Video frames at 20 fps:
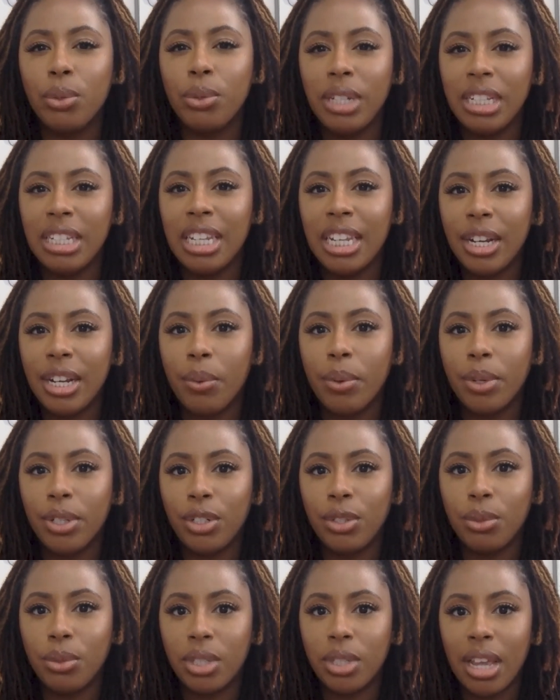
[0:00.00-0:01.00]
who need to hear
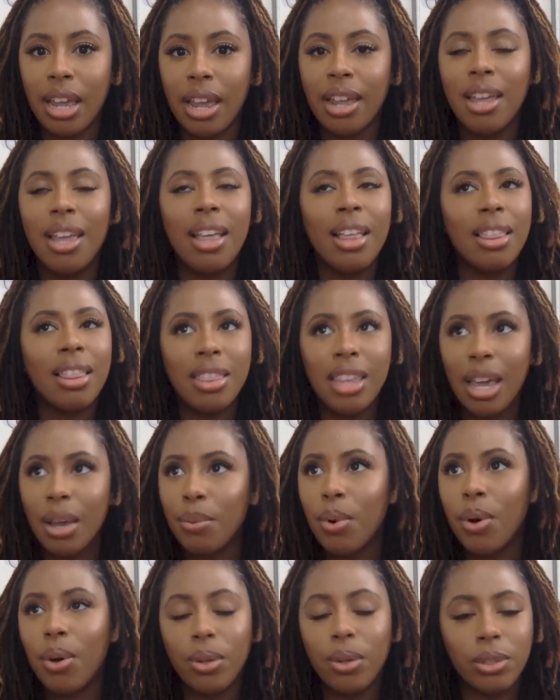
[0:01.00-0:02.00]
what you say,
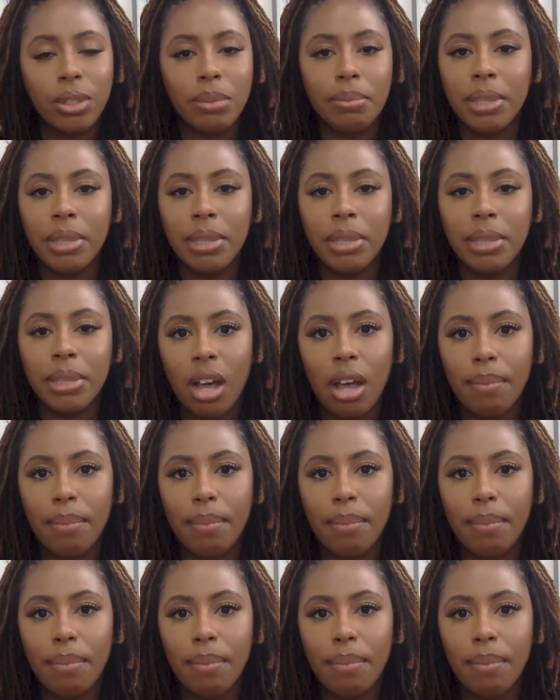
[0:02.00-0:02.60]
they will ultimately